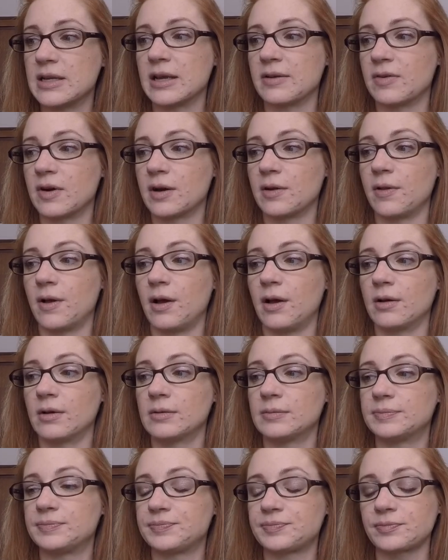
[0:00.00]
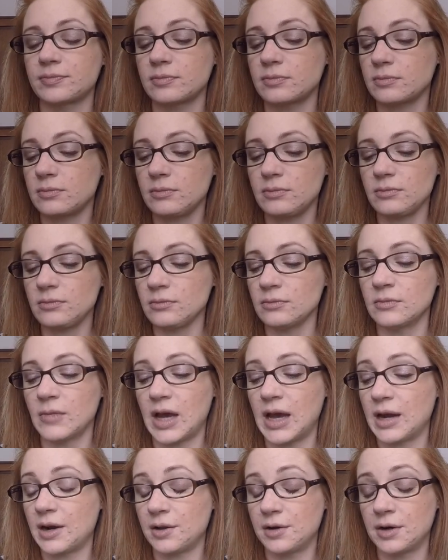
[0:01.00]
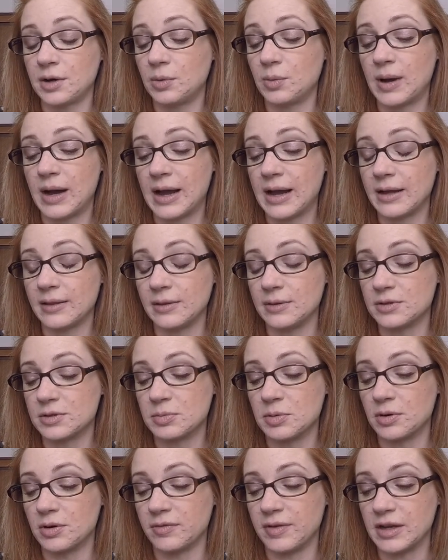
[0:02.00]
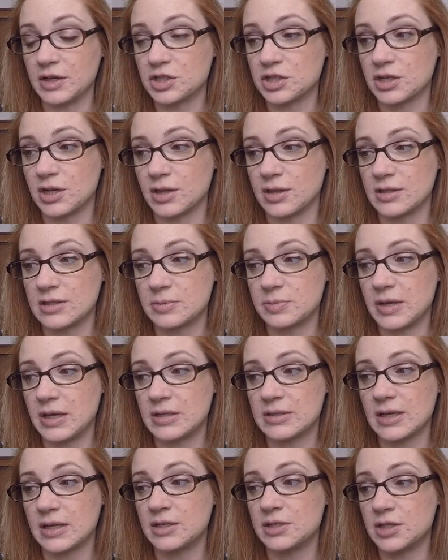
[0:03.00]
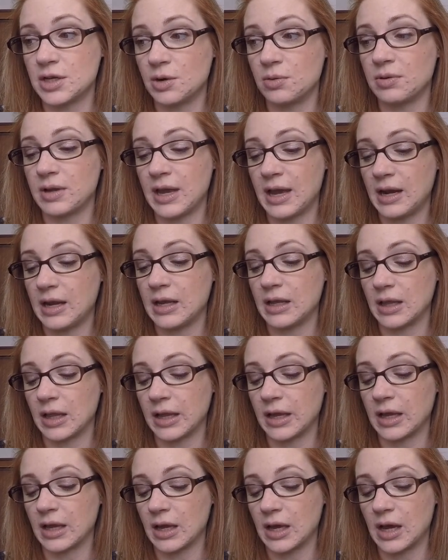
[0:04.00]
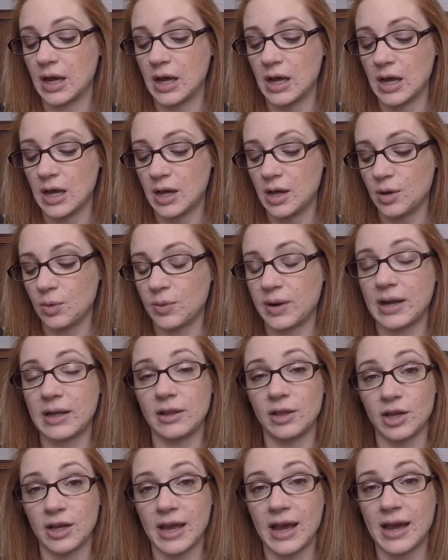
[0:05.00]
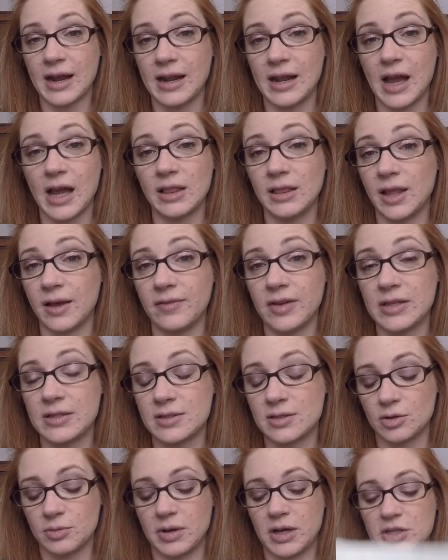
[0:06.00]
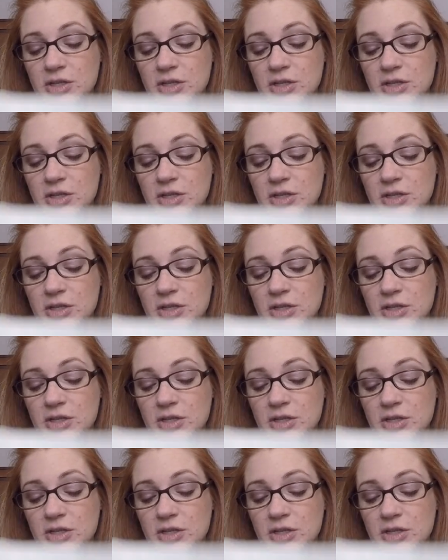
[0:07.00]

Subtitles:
to take very long. I don't know why I lose motivation on this piece. I don't get it. Like, when I look at it, I love it so